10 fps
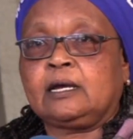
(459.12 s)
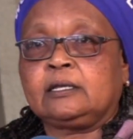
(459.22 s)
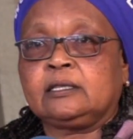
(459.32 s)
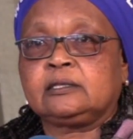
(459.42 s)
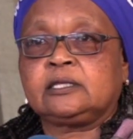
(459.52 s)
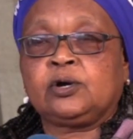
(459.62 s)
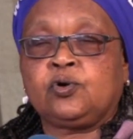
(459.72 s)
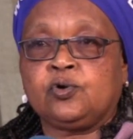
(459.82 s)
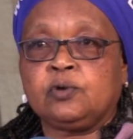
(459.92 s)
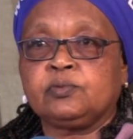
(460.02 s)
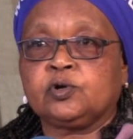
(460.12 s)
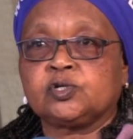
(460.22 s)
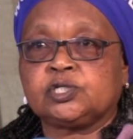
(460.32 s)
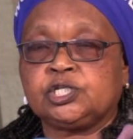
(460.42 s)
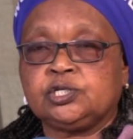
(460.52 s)
the home
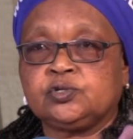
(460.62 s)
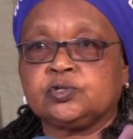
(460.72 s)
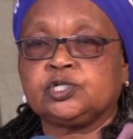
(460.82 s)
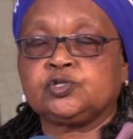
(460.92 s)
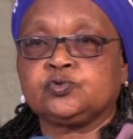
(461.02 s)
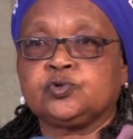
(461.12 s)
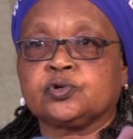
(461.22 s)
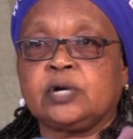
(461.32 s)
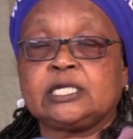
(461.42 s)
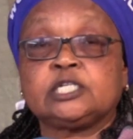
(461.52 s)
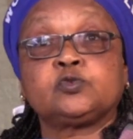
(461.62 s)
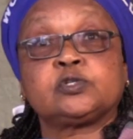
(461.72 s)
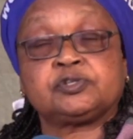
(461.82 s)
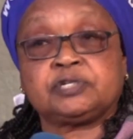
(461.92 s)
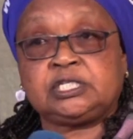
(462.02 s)
continued to grow, and it
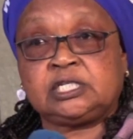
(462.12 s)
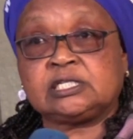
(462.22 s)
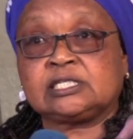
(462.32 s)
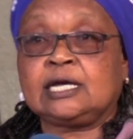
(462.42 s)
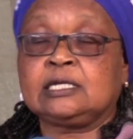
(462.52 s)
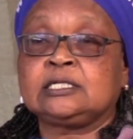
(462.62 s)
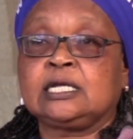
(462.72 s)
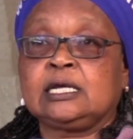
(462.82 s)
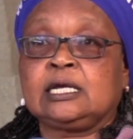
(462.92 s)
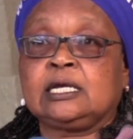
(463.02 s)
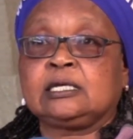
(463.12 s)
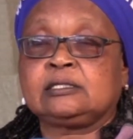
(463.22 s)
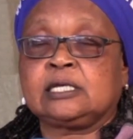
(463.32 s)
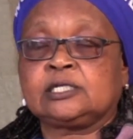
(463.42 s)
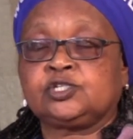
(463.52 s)
was registered as
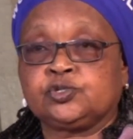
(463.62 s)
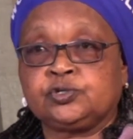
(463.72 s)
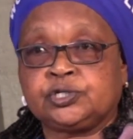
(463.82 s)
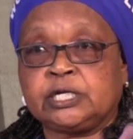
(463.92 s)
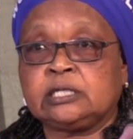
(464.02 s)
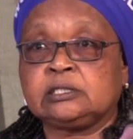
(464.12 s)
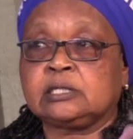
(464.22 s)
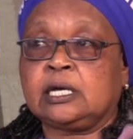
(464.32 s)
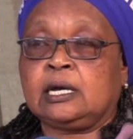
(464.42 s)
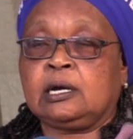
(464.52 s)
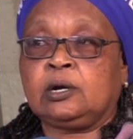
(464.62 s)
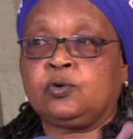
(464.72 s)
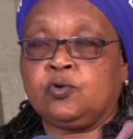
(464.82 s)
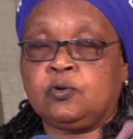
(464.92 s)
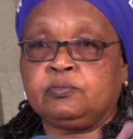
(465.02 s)
a children's
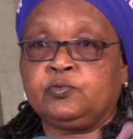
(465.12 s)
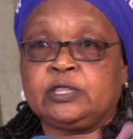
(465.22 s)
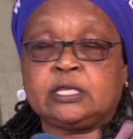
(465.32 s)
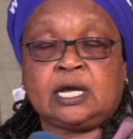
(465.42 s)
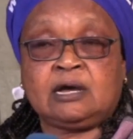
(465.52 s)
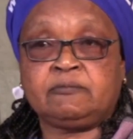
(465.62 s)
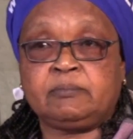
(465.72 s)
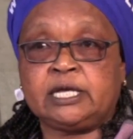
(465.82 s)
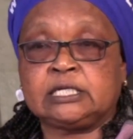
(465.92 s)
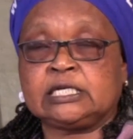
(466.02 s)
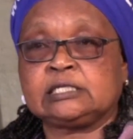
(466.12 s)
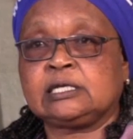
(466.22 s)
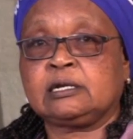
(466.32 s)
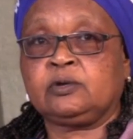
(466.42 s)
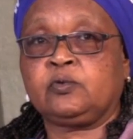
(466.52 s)
home with the government as
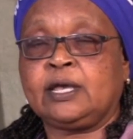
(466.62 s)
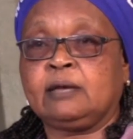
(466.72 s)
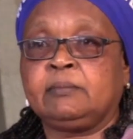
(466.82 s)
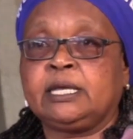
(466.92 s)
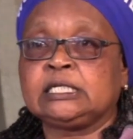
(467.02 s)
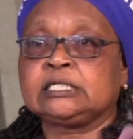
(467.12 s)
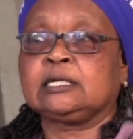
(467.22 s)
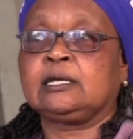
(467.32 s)
a requirement.